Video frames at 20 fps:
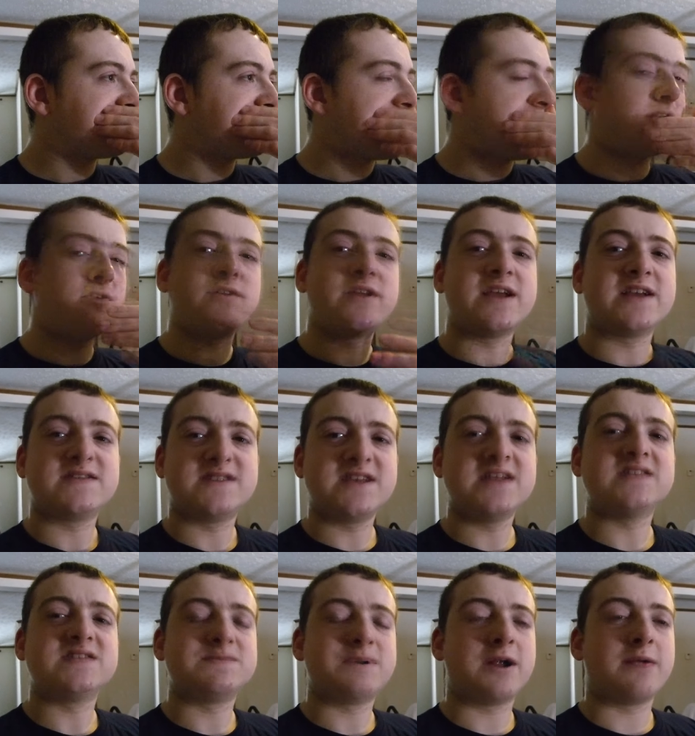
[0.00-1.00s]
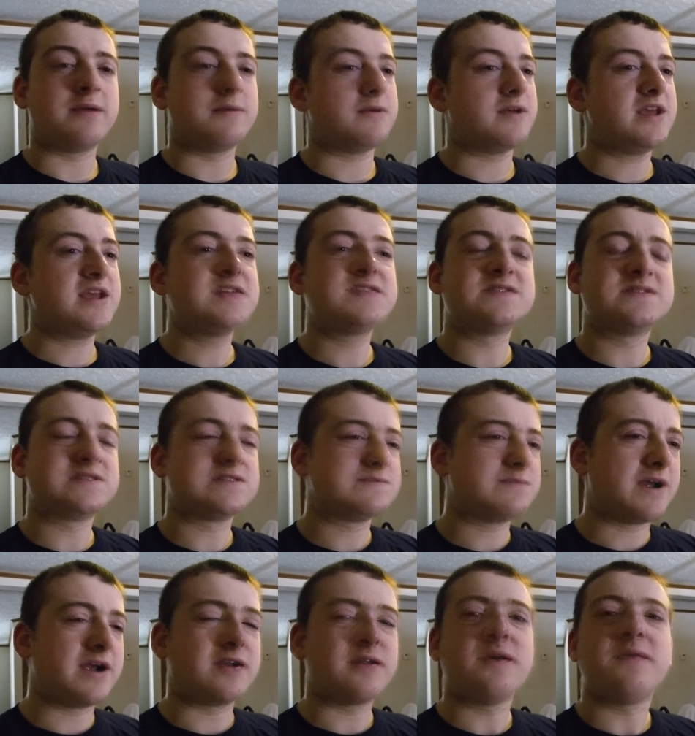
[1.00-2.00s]
not only has he inspired me, but he's
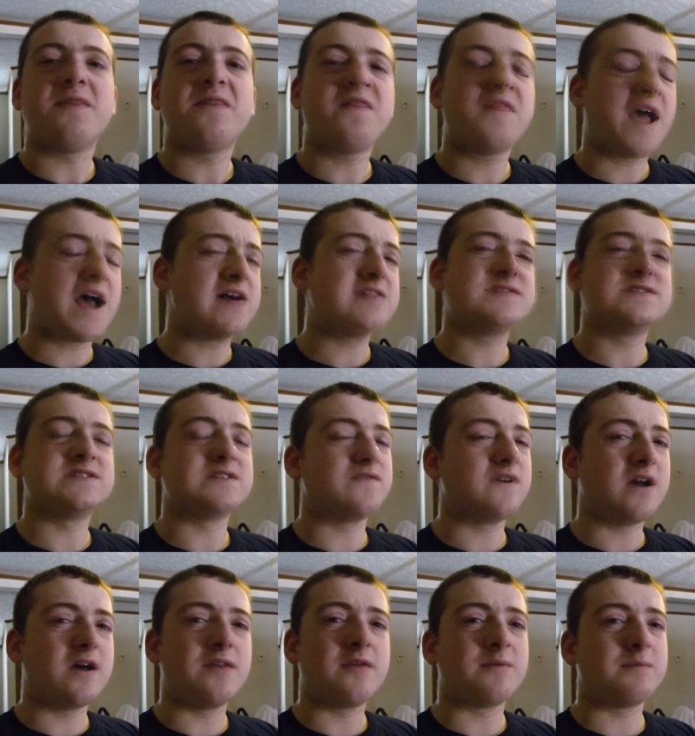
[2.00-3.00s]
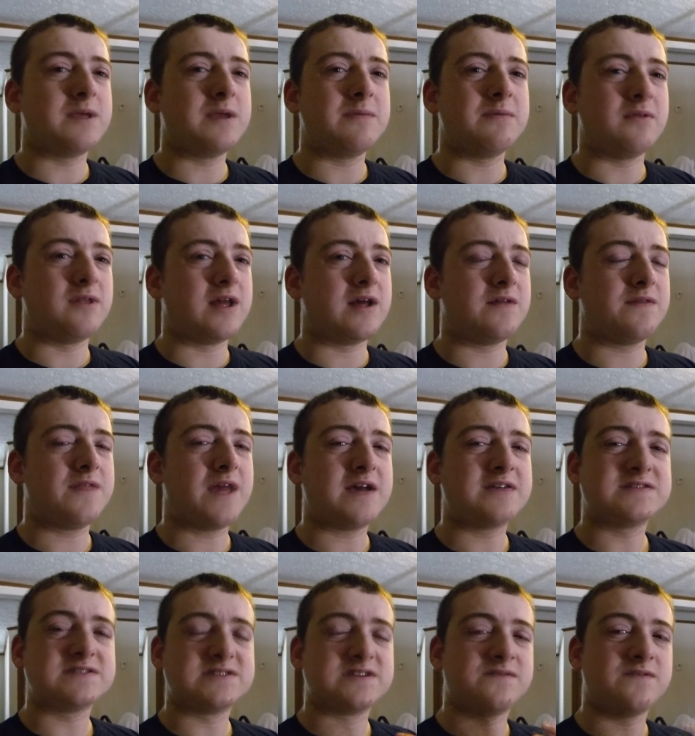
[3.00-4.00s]
inspired thousands of other people out,
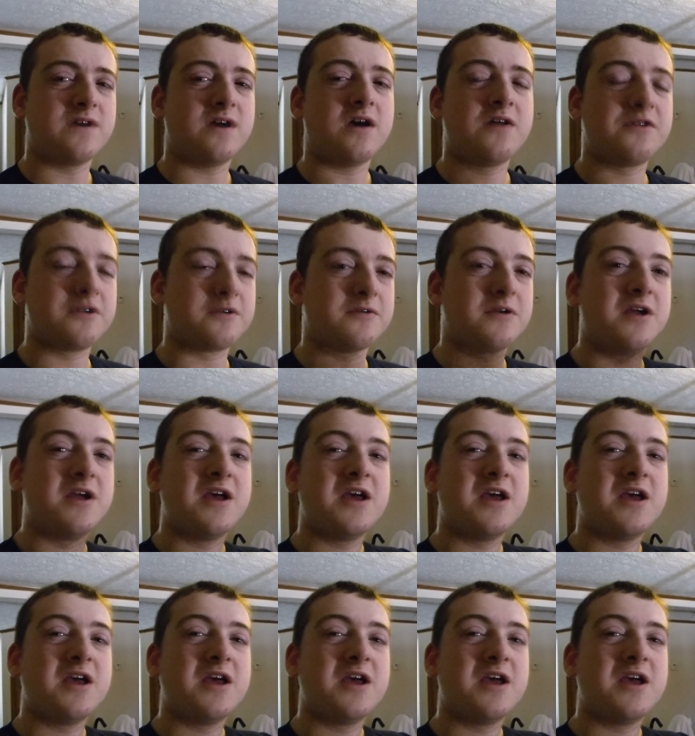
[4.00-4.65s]
thousands of other